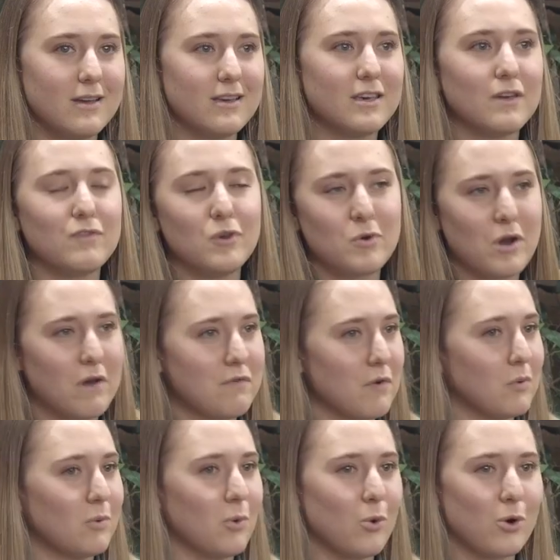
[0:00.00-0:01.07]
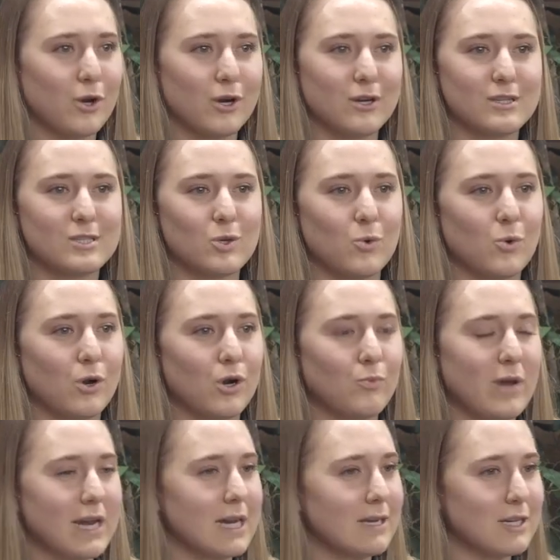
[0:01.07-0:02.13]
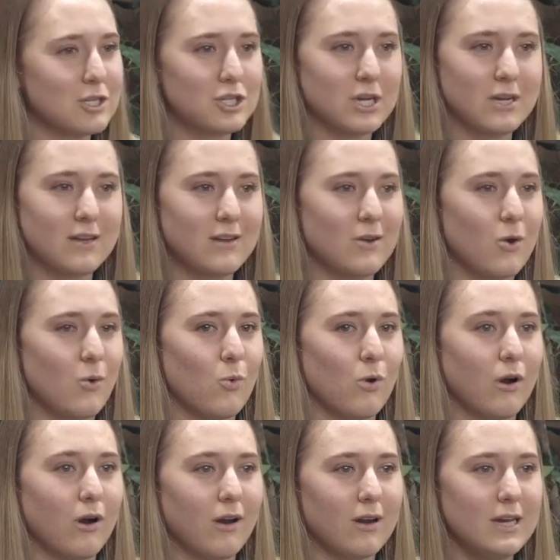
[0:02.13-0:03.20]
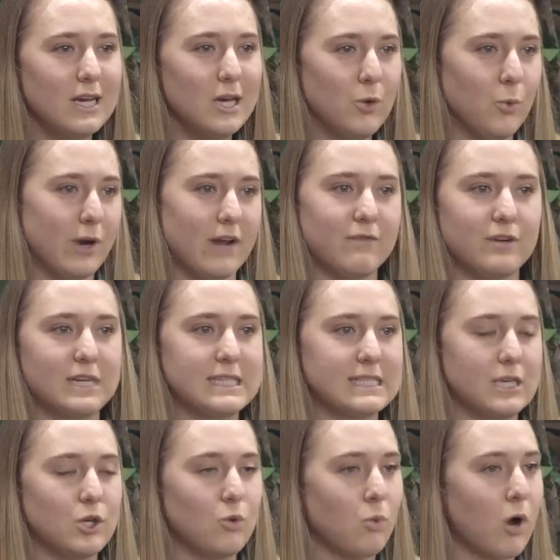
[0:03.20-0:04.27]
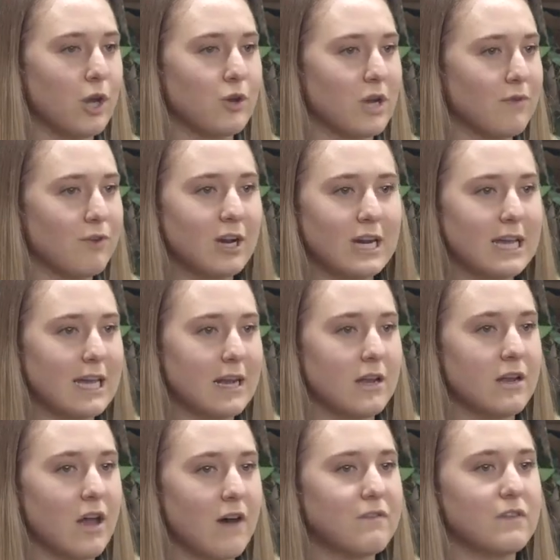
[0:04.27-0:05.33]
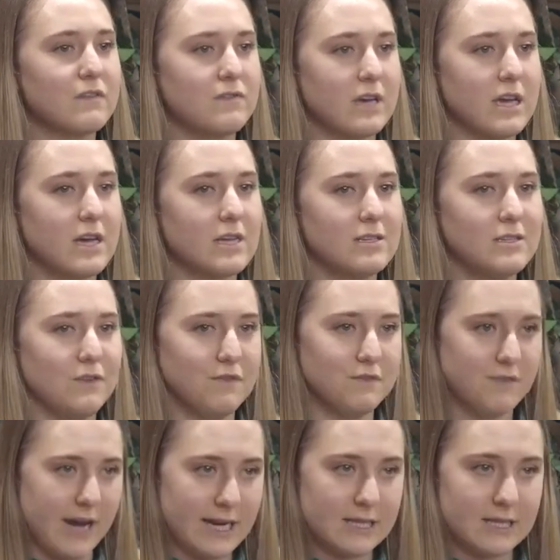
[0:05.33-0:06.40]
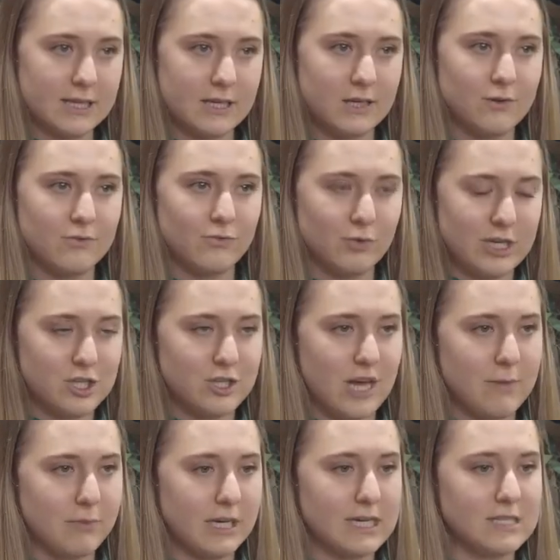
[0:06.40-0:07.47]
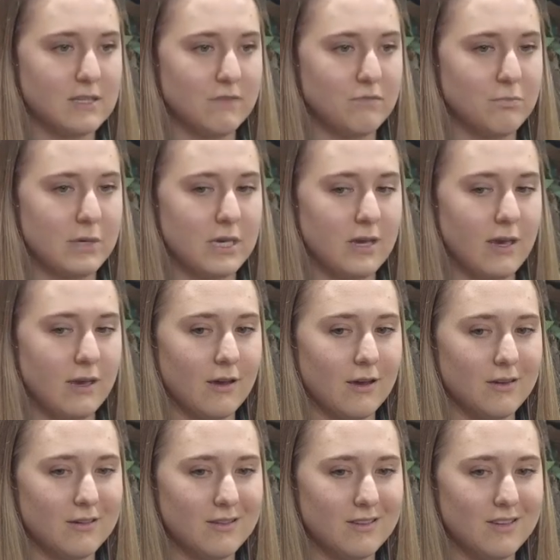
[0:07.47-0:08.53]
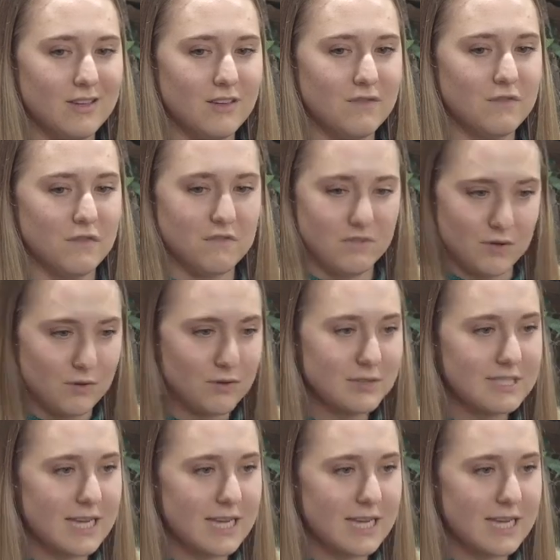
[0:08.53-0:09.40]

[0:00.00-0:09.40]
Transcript: give you enough awards or recognition or whatever it is that you want. You're never going to get enough of it to finally reach that place of being fulfilled.